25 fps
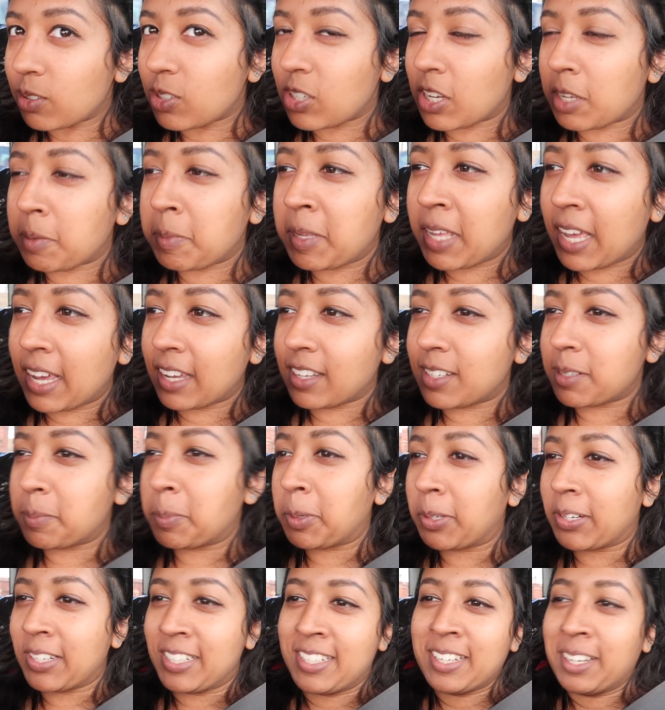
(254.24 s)
Jamie ate a
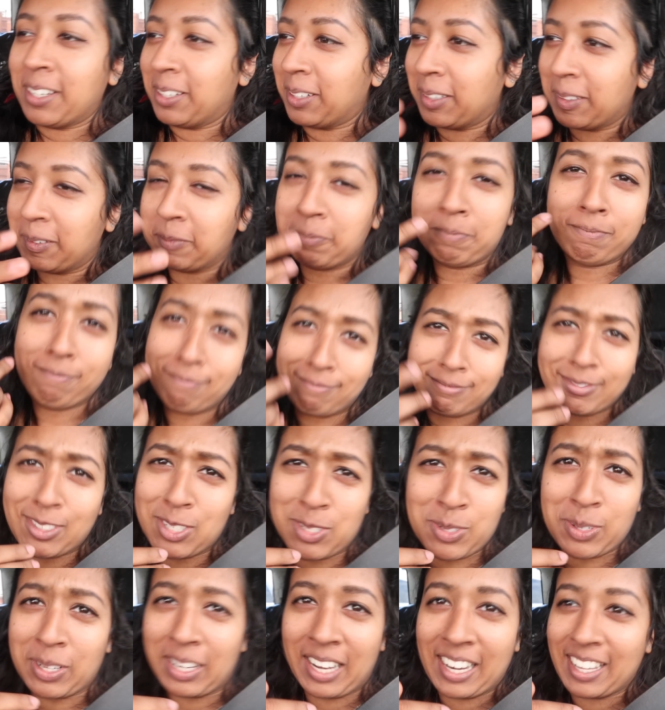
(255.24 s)
burrito,
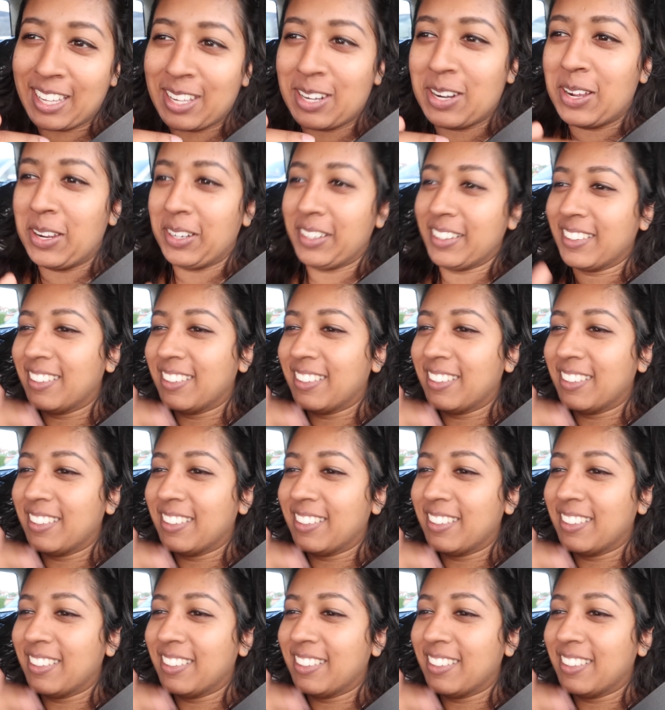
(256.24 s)
just so I let you know.